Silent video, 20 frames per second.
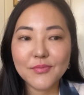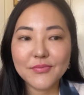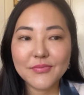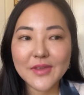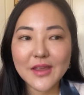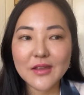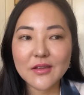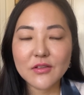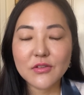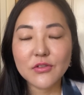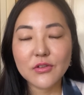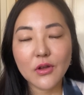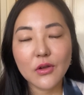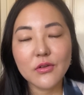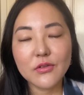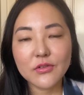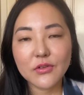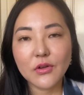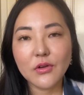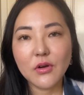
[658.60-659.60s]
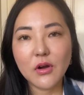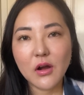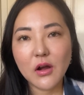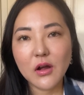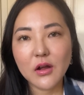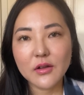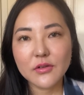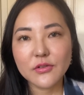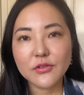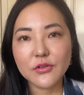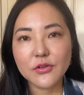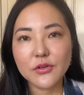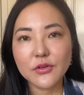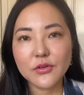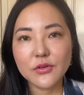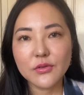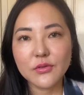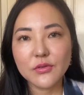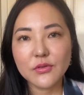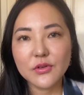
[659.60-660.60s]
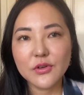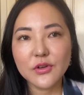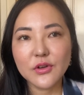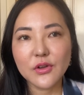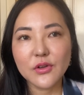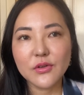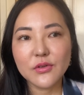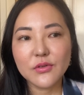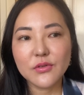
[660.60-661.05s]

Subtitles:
it's so, so hard to, you know,